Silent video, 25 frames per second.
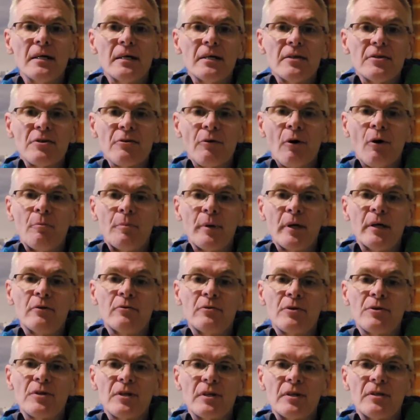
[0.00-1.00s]
So I'll be
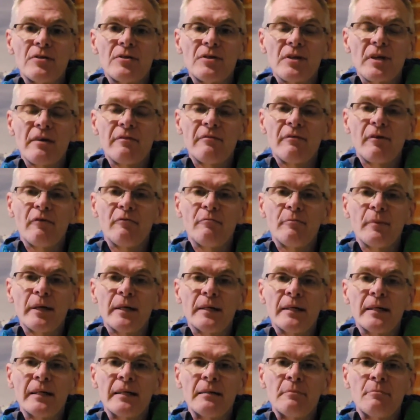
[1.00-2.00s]
interested to see if I've
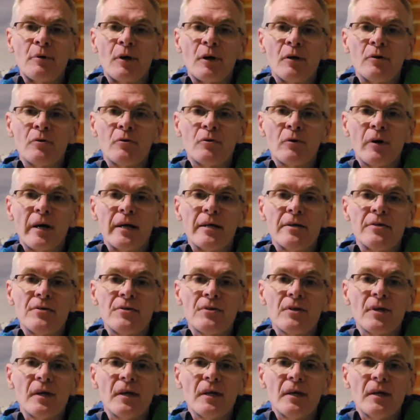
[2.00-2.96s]
made any progress.